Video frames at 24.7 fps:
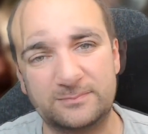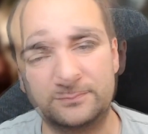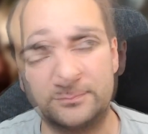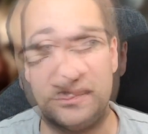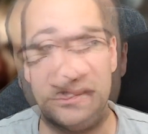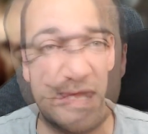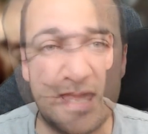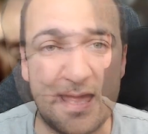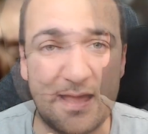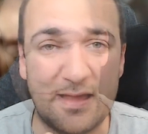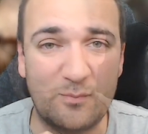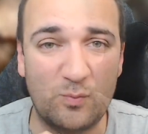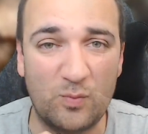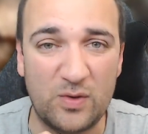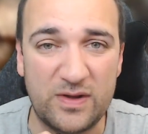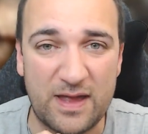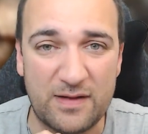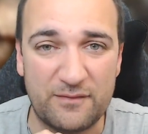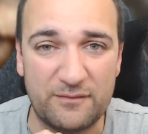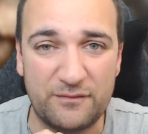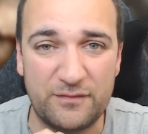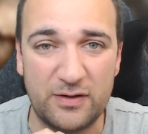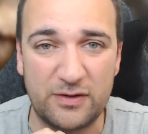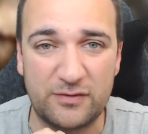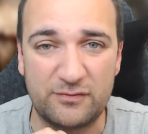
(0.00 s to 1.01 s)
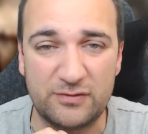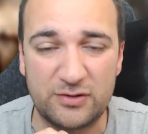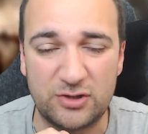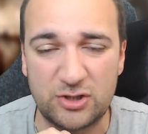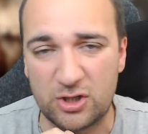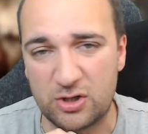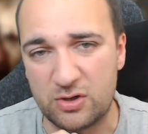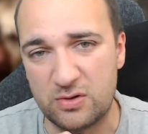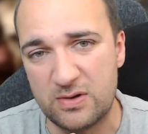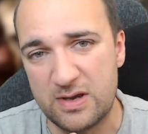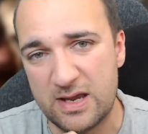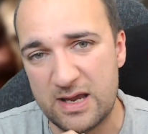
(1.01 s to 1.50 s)
But yeah, without further
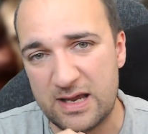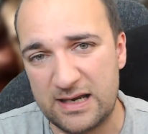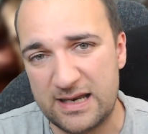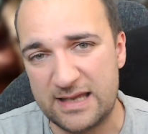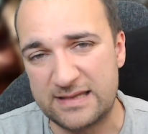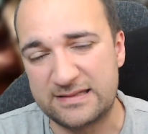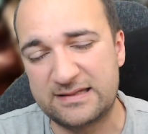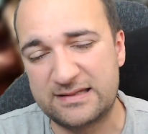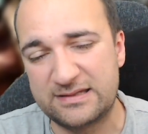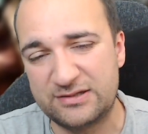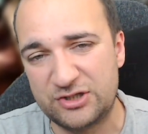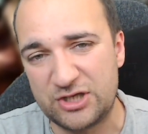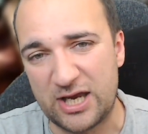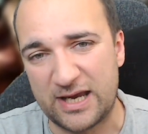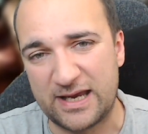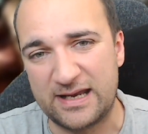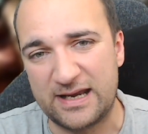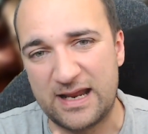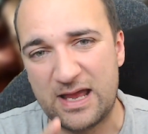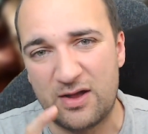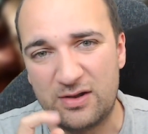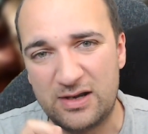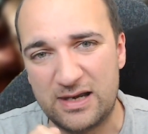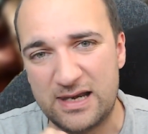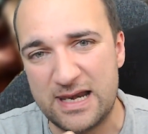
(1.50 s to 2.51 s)
ado, let's check it out.